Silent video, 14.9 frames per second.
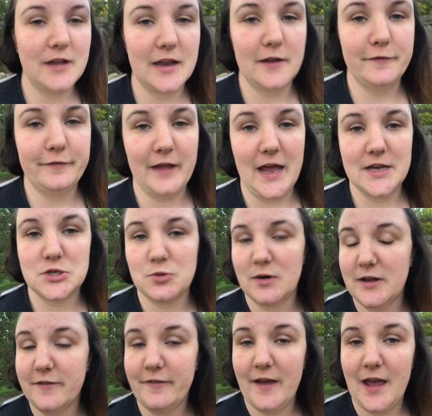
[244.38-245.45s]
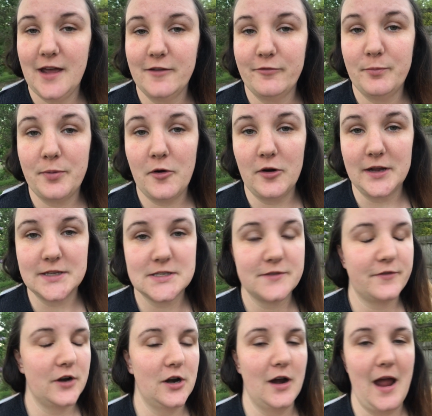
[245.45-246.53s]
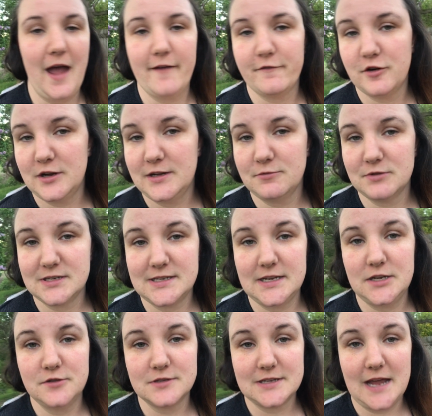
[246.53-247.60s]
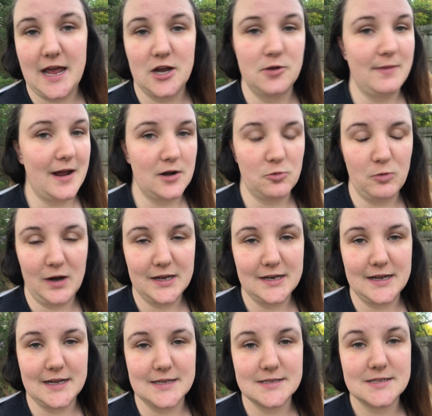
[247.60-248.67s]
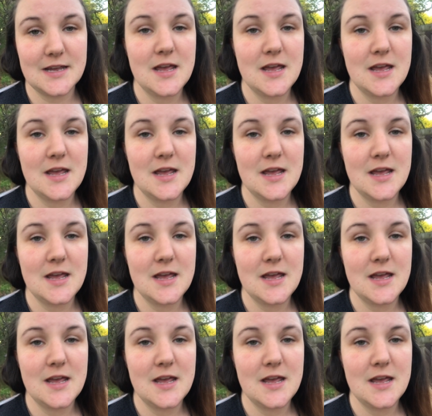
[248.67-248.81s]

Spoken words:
get a flat 25 points for every receipt you scan, no matter what it is.